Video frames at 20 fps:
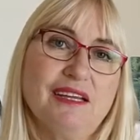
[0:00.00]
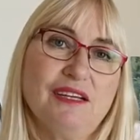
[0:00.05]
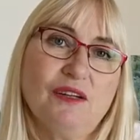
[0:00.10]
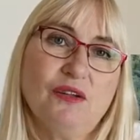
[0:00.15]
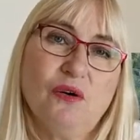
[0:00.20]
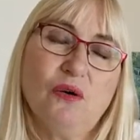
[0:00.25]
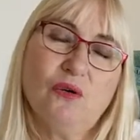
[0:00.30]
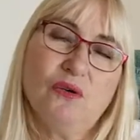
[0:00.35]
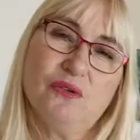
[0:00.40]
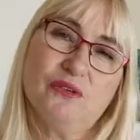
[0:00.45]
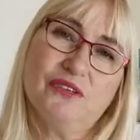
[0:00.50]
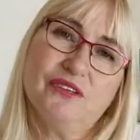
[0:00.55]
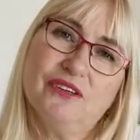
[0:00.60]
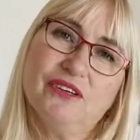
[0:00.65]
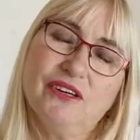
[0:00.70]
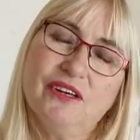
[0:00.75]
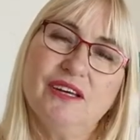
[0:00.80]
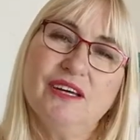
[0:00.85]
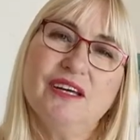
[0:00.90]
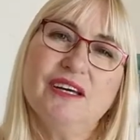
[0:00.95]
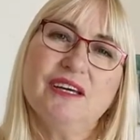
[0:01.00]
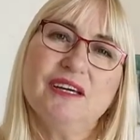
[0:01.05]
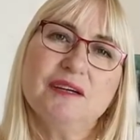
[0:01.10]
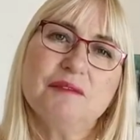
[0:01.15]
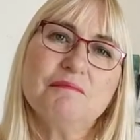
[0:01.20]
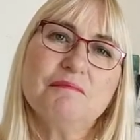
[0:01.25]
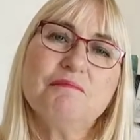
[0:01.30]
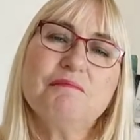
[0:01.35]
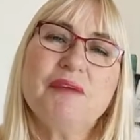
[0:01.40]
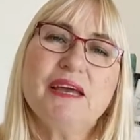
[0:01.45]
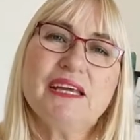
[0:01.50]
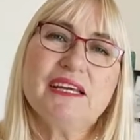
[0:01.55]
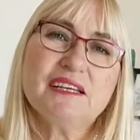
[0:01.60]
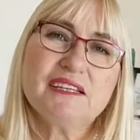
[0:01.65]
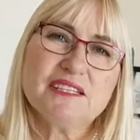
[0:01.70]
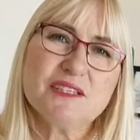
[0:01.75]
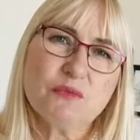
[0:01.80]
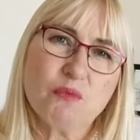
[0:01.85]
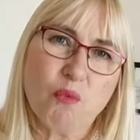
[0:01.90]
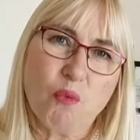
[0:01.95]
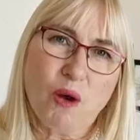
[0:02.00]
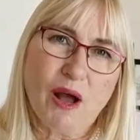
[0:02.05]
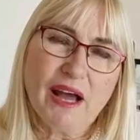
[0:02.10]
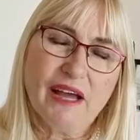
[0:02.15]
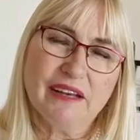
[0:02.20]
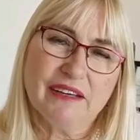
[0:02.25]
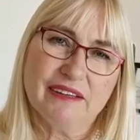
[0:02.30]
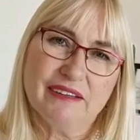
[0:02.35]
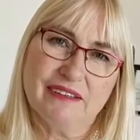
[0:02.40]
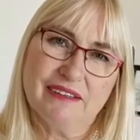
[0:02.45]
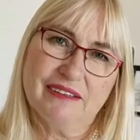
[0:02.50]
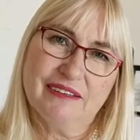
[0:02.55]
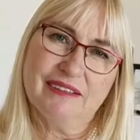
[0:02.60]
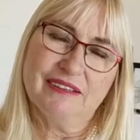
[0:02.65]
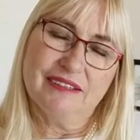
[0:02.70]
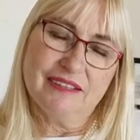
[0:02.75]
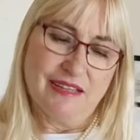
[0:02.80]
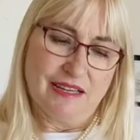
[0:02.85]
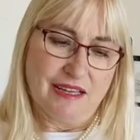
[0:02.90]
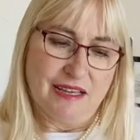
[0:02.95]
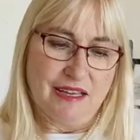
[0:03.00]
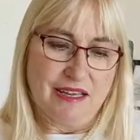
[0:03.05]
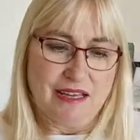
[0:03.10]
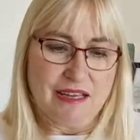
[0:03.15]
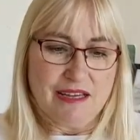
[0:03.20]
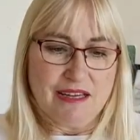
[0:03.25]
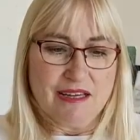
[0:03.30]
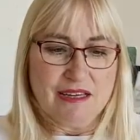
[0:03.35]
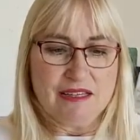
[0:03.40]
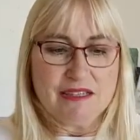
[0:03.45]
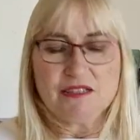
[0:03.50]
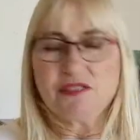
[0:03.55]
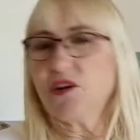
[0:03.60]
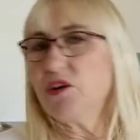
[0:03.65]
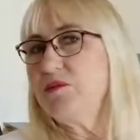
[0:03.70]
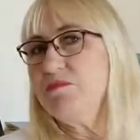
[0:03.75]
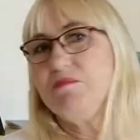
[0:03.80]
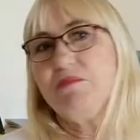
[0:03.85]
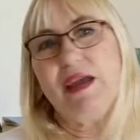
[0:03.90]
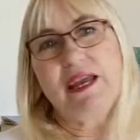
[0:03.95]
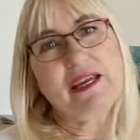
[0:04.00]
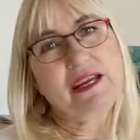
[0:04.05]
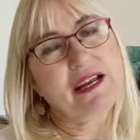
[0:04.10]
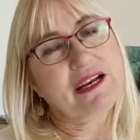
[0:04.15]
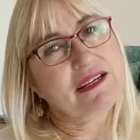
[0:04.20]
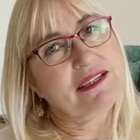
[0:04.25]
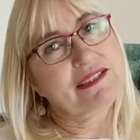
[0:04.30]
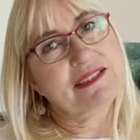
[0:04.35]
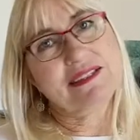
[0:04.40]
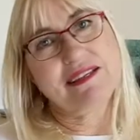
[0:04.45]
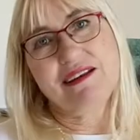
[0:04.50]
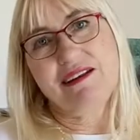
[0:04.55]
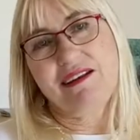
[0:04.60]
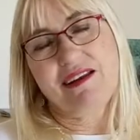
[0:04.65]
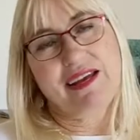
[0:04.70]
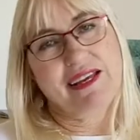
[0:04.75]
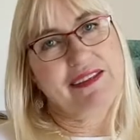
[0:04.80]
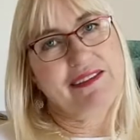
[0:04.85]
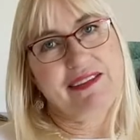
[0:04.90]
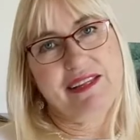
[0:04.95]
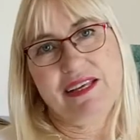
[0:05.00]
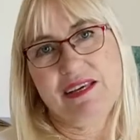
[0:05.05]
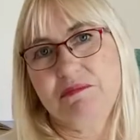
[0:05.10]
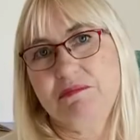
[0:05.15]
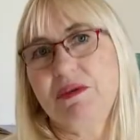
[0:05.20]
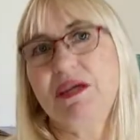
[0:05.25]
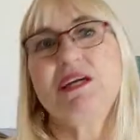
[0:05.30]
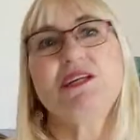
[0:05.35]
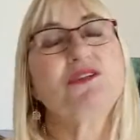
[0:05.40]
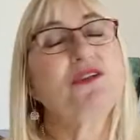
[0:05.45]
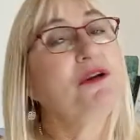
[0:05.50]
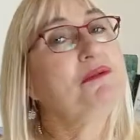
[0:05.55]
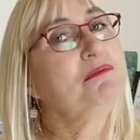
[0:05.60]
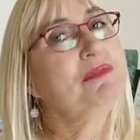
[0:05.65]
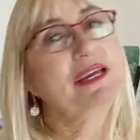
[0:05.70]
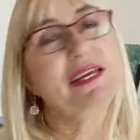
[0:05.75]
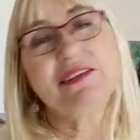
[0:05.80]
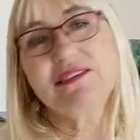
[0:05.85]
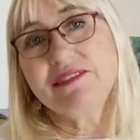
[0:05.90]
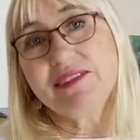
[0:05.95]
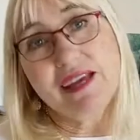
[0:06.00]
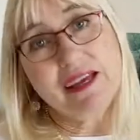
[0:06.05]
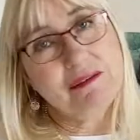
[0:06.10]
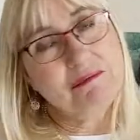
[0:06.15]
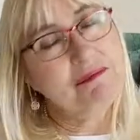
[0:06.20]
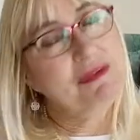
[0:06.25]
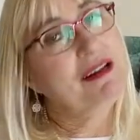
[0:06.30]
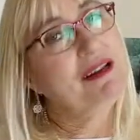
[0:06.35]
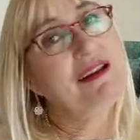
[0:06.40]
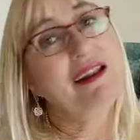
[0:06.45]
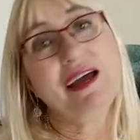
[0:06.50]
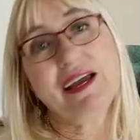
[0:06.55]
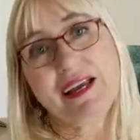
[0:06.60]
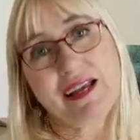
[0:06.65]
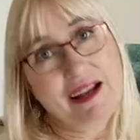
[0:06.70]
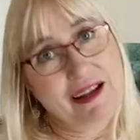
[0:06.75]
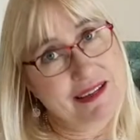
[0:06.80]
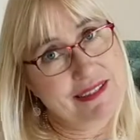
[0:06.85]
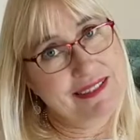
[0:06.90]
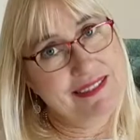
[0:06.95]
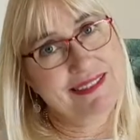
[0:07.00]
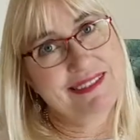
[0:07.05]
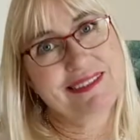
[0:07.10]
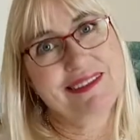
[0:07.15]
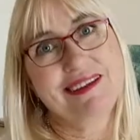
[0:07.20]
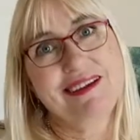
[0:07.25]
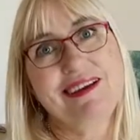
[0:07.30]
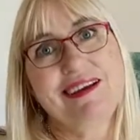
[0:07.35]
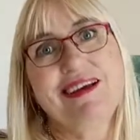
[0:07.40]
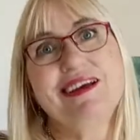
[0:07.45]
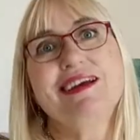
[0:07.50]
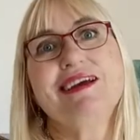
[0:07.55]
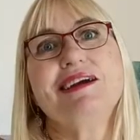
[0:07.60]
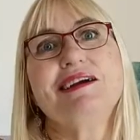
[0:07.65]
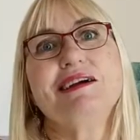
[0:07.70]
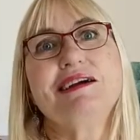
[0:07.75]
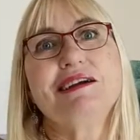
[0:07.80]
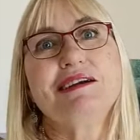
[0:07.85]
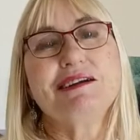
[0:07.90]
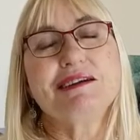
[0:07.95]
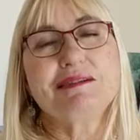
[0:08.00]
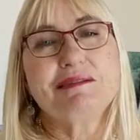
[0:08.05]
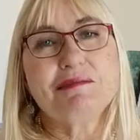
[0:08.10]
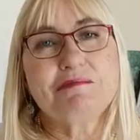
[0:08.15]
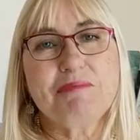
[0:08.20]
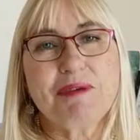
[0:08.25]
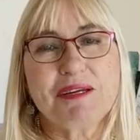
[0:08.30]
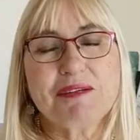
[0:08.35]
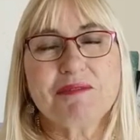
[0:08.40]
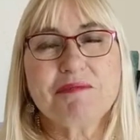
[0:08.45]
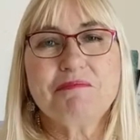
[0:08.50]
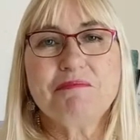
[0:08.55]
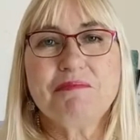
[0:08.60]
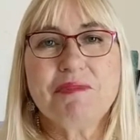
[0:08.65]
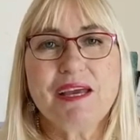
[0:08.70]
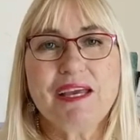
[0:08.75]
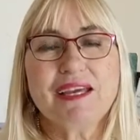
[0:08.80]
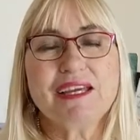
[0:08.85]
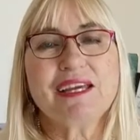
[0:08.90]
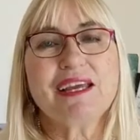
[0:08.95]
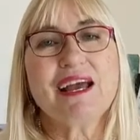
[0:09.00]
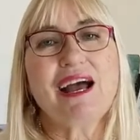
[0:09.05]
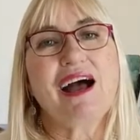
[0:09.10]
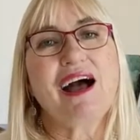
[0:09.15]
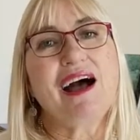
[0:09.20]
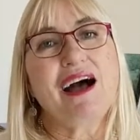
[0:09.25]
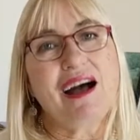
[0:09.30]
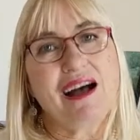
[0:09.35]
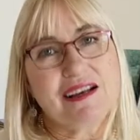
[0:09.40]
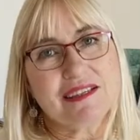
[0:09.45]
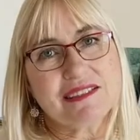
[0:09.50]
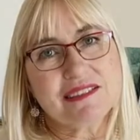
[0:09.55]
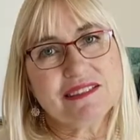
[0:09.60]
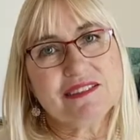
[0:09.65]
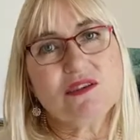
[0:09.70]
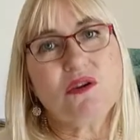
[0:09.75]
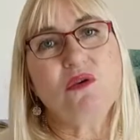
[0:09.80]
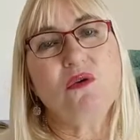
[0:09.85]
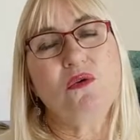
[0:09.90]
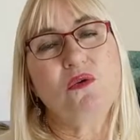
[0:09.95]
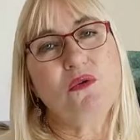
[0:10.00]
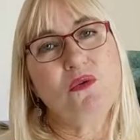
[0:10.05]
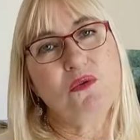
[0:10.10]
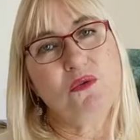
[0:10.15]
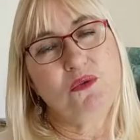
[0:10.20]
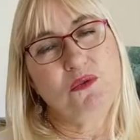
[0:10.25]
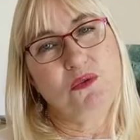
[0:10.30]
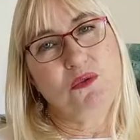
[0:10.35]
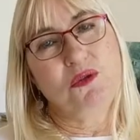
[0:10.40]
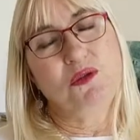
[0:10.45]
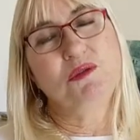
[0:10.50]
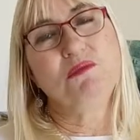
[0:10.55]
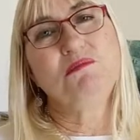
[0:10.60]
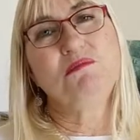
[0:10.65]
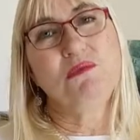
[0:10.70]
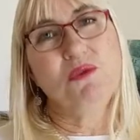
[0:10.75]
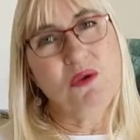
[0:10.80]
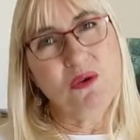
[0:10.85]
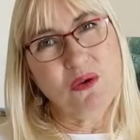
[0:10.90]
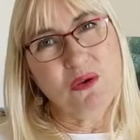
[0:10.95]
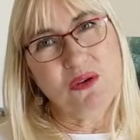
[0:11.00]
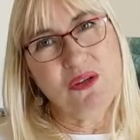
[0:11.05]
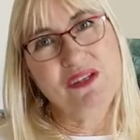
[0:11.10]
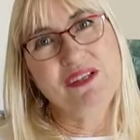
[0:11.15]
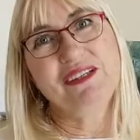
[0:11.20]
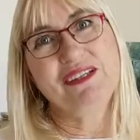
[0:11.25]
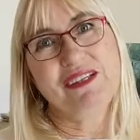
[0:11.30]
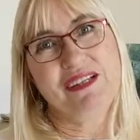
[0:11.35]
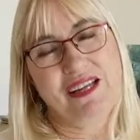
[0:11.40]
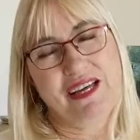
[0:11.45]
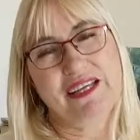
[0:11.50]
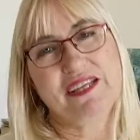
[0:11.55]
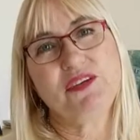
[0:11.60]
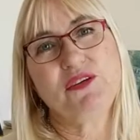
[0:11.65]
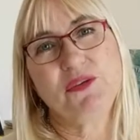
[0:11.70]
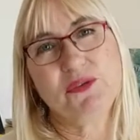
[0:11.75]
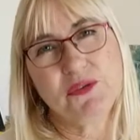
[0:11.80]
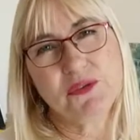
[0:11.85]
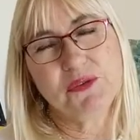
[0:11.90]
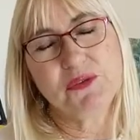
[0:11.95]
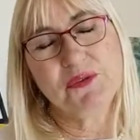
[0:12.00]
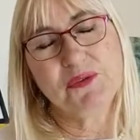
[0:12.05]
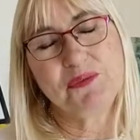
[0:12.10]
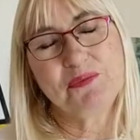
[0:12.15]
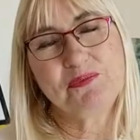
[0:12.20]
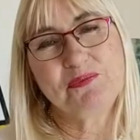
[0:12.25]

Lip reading: Lord, make us one. Don't make us like them. Don't make them like us. But make us all more like you.